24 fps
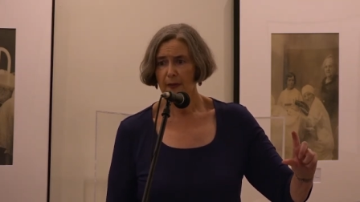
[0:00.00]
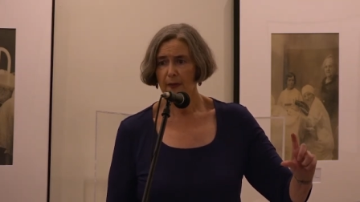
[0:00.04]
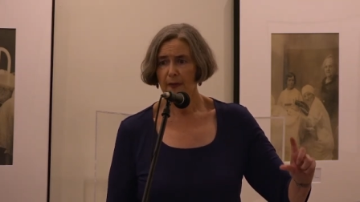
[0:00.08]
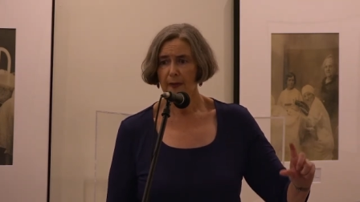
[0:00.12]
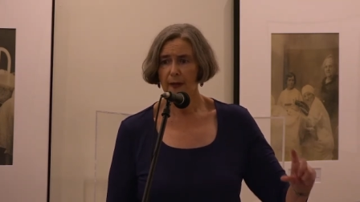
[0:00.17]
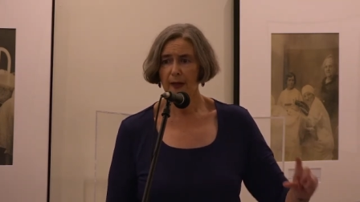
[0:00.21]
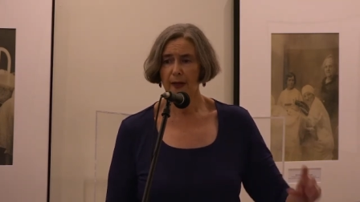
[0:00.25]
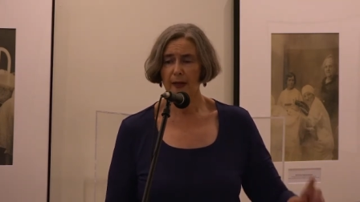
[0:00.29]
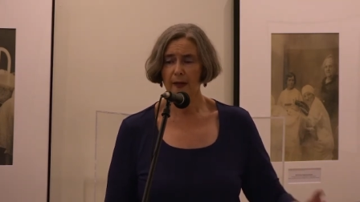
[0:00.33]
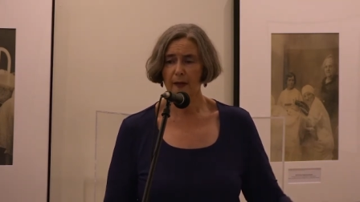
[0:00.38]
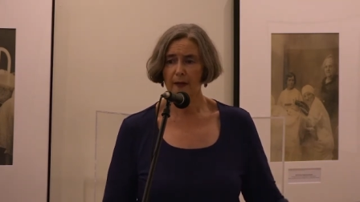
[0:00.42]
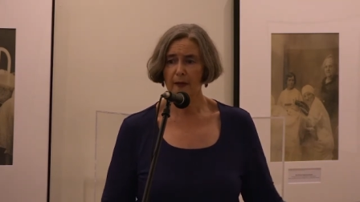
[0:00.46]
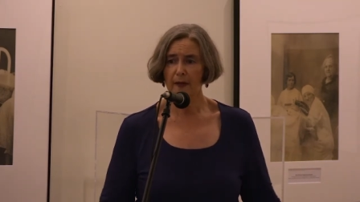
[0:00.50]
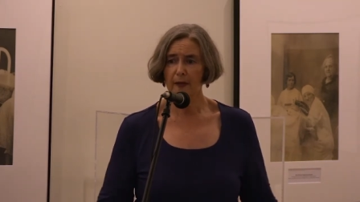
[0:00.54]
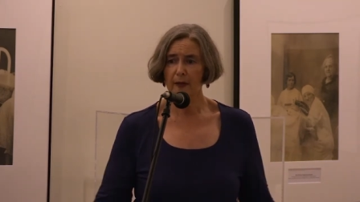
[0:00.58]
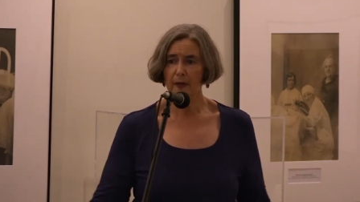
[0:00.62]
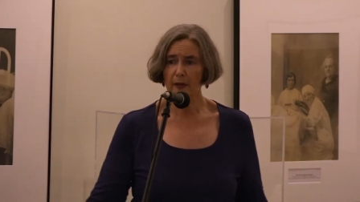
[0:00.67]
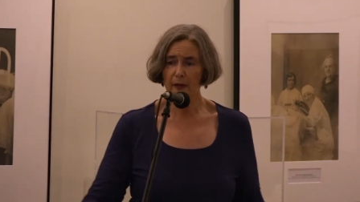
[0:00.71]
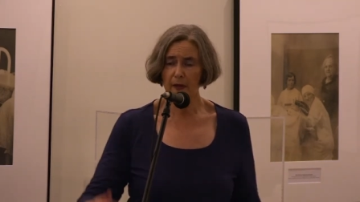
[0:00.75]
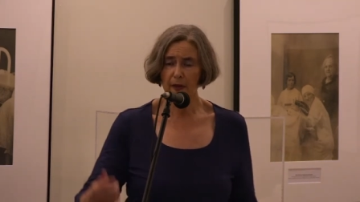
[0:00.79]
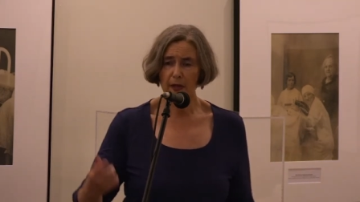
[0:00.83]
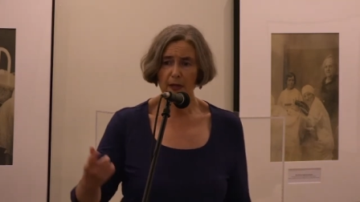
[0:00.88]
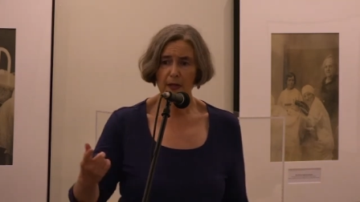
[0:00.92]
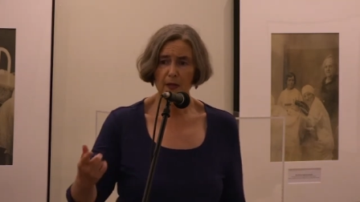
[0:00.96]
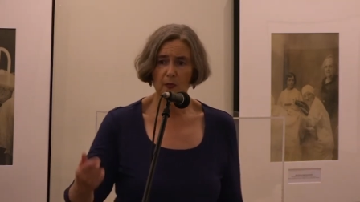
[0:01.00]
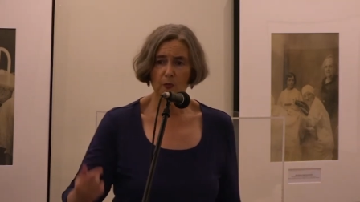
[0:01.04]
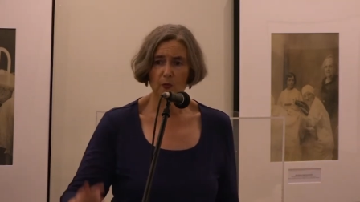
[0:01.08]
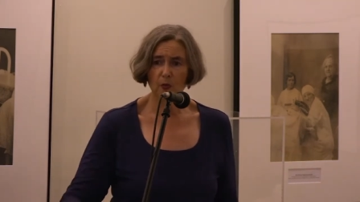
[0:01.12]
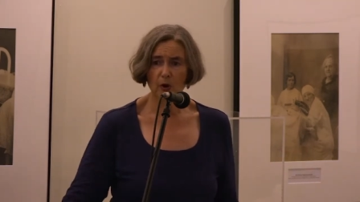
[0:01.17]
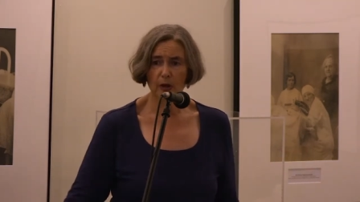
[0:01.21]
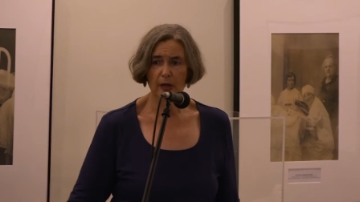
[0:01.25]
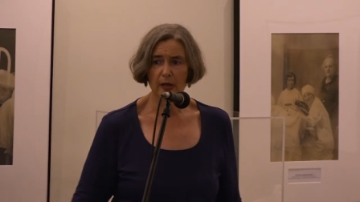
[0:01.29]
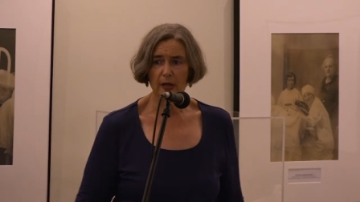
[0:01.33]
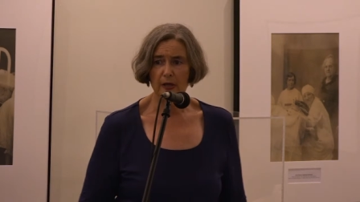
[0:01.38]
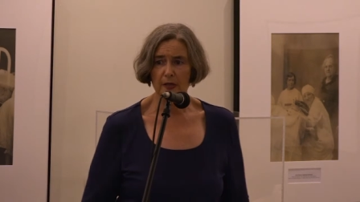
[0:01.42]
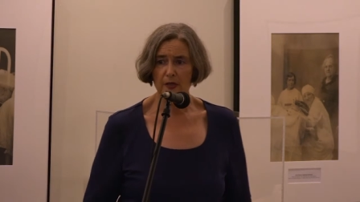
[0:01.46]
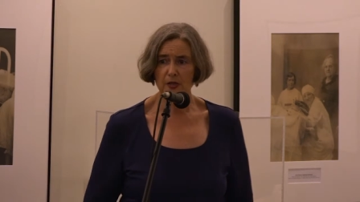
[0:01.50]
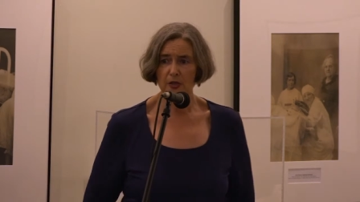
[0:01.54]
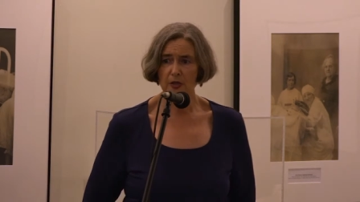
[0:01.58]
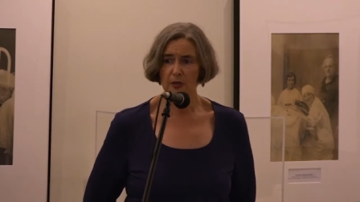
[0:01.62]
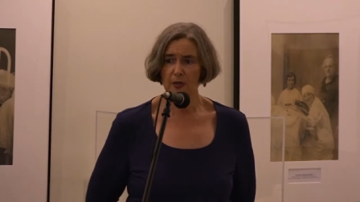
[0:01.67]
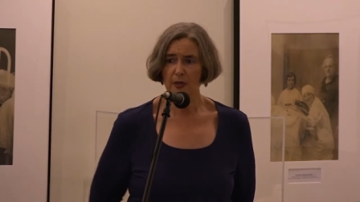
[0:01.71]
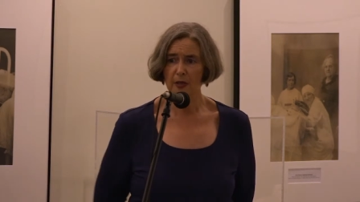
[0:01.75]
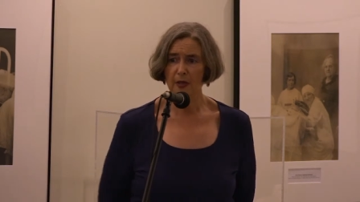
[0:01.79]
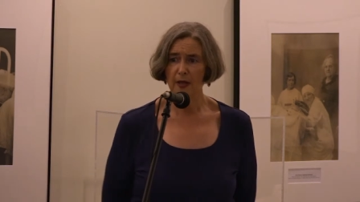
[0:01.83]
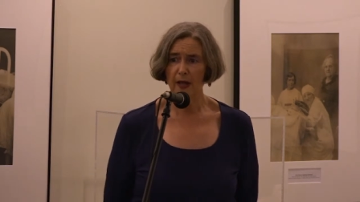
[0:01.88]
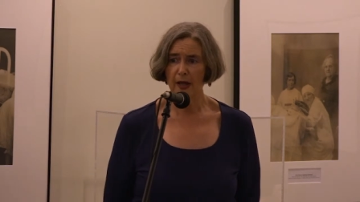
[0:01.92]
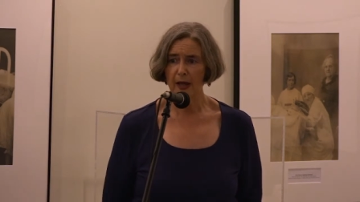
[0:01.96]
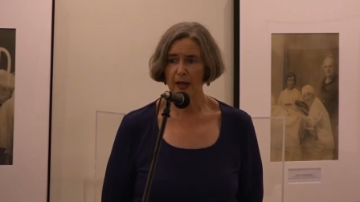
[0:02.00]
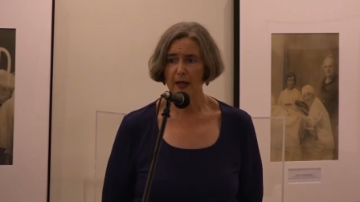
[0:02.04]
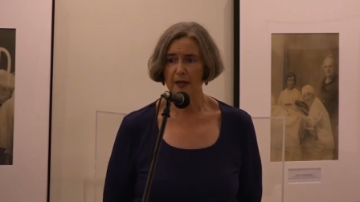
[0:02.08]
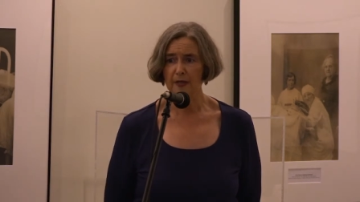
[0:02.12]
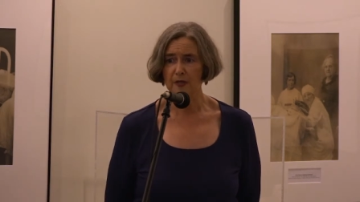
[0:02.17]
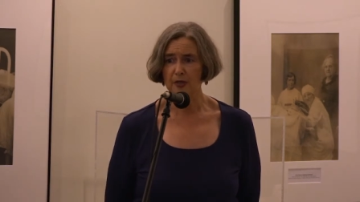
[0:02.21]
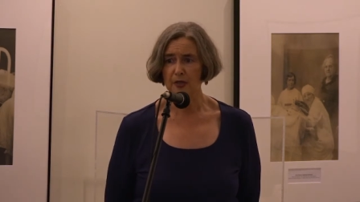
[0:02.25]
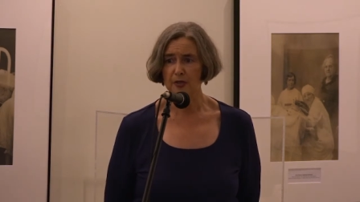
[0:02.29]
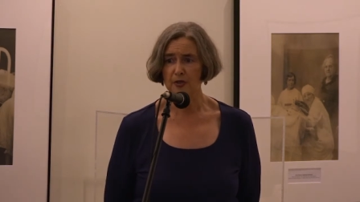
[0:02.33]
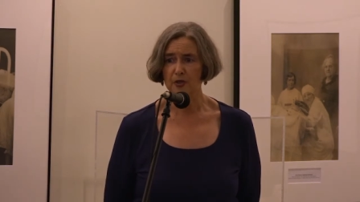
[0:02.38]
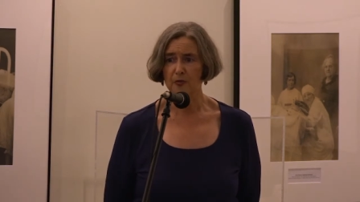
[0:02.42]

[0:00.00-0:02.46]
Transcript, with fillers: Now, Lynn West has